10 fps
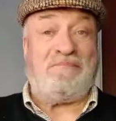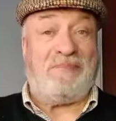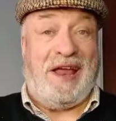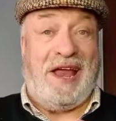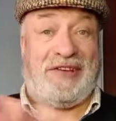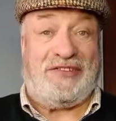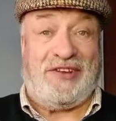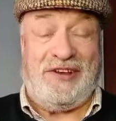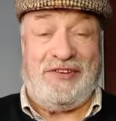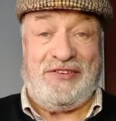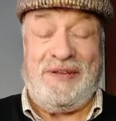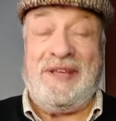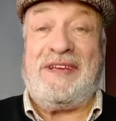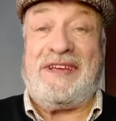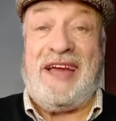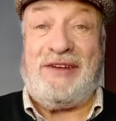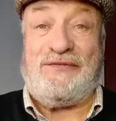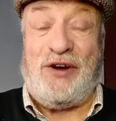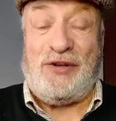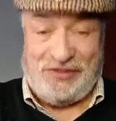Excellent. Can't
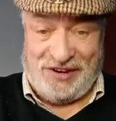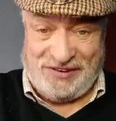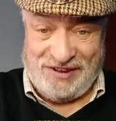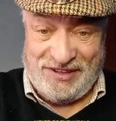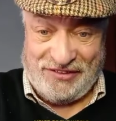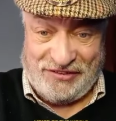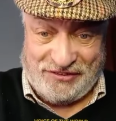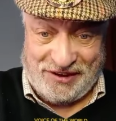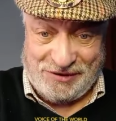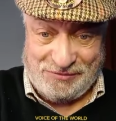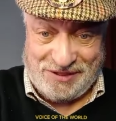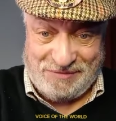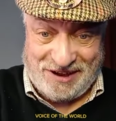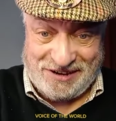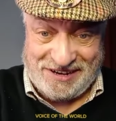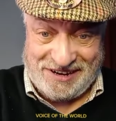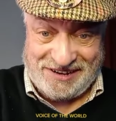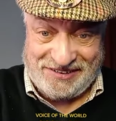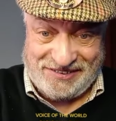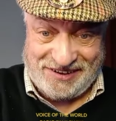fault it. Stick with the money,
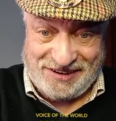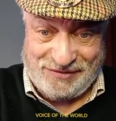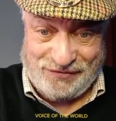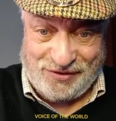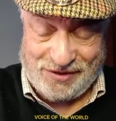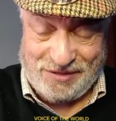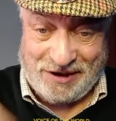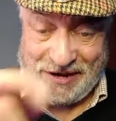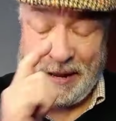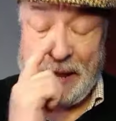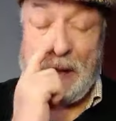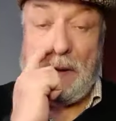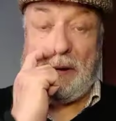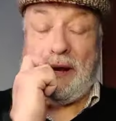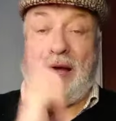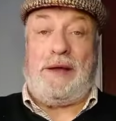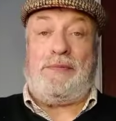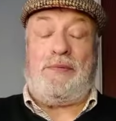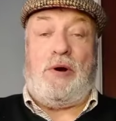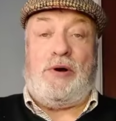I say, follow the money. When I
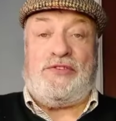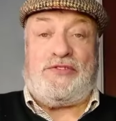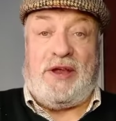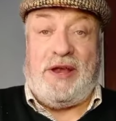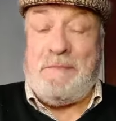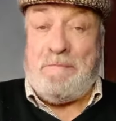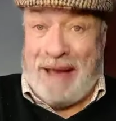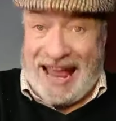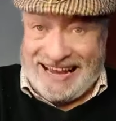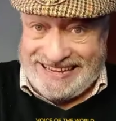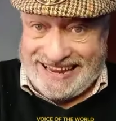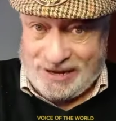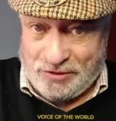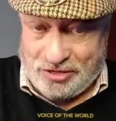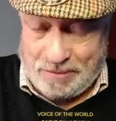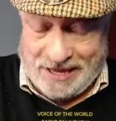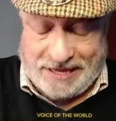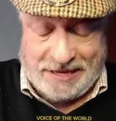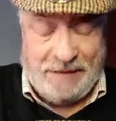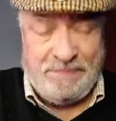was in banking with a
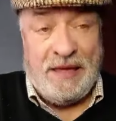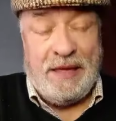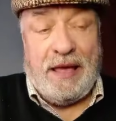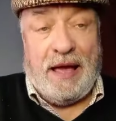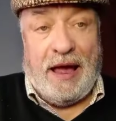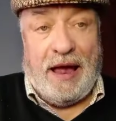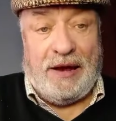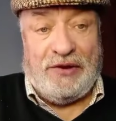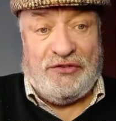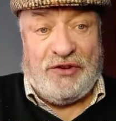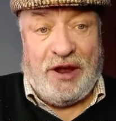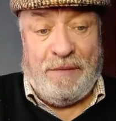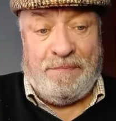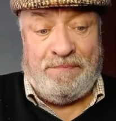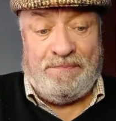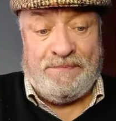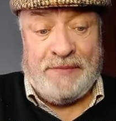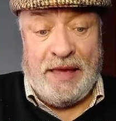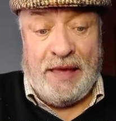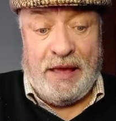B, and um,
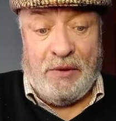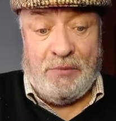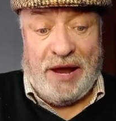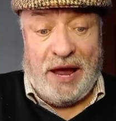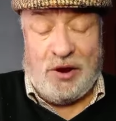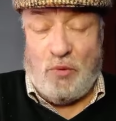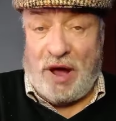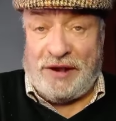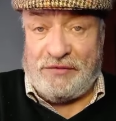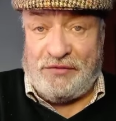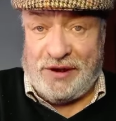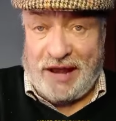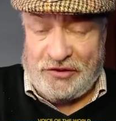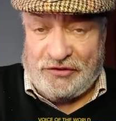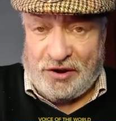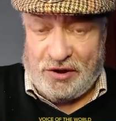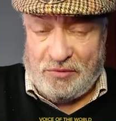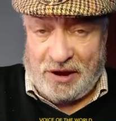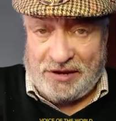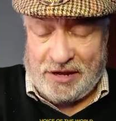we had a wonderful lecturer
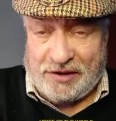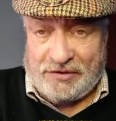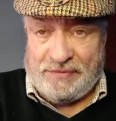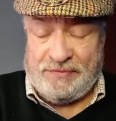one night